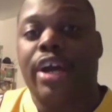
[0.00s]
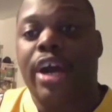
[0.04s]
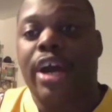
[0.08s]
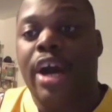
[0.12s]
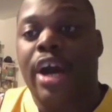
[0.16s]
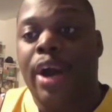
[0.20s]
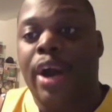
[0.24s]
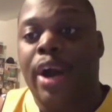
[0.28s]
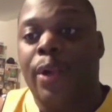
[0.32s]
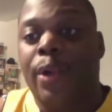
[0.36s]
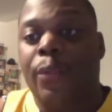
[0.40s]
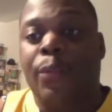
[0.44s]

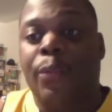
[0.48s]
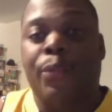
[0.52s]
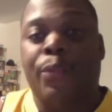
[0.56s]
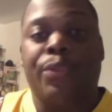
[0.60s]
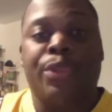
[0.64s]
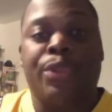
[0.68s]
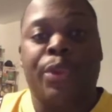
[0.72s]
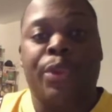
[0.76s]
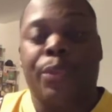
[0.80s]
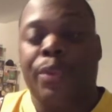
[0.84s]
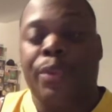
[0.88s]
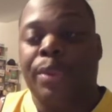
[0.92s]

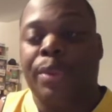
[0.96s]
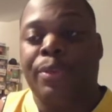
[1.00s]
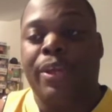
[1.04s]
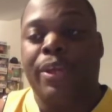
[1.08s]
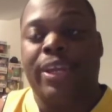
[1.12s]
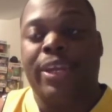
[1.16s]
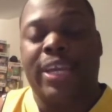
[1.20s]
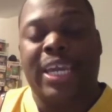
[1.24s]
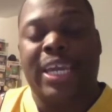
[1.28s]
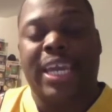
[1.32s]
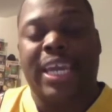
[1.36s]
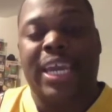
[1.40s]
the
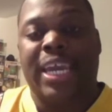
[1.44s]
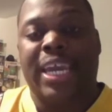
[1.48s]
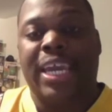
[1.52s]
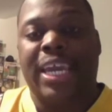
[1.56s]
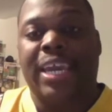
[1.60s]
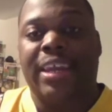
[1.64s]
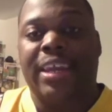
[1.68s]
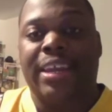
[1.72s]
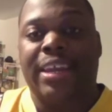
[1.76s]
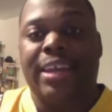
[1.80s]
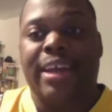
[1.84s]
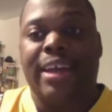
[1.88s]
women
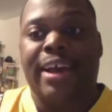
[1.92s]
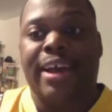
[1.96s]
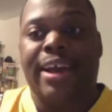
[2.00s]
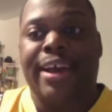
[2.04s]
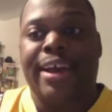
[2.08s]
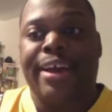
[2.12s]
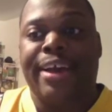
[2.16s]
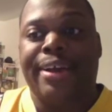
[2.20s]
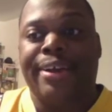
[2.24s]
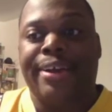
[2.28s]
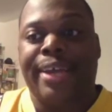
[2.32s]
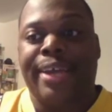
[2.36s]
in
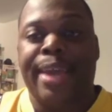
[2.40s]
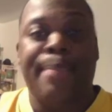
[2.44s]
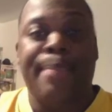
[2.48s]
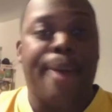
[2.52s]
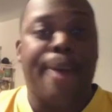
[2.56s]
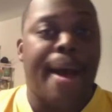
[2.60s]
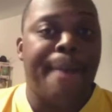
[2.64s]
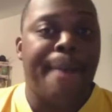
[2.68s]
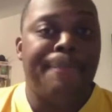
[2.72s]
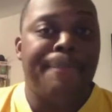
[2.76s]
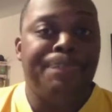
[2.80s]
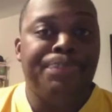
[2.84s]
hip
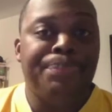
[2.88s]
hop.